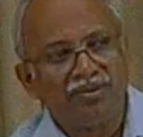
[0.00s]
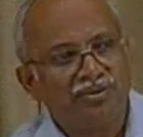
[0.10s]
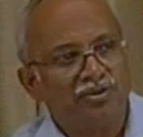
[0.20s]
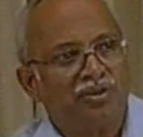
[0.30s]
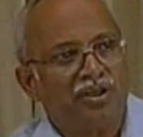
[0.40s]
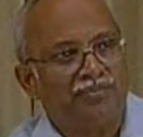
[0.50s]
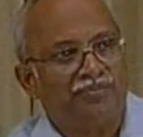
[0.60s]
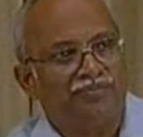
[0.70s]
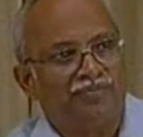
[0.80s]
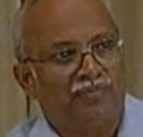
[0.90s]
histogram,
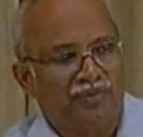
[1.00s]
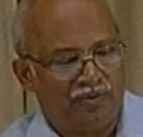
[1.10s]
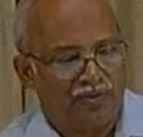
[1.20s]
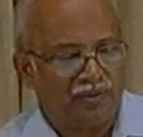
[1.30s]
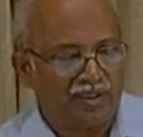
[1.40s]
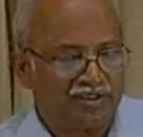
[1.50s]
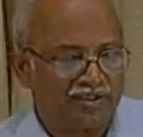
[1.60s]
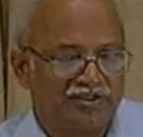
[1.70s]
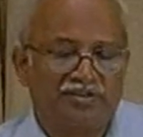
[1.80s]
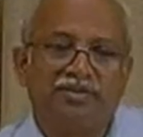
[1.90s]
if you look at
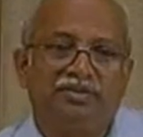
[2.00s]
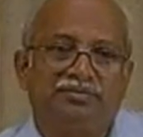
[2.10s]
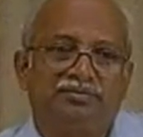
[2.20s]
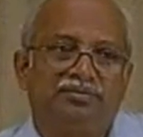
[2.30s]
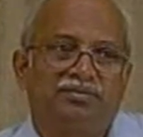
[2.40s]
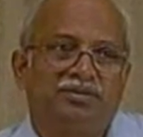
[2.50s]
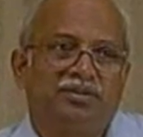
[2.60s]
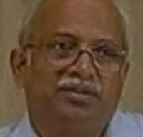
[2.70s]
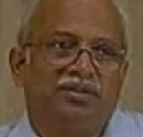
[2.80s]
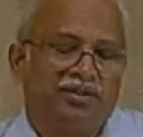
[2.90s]
this curve,
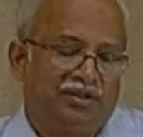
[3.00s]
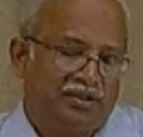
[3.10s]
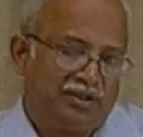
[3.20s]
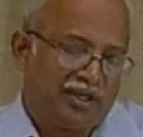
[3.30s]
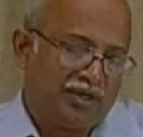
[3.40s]
a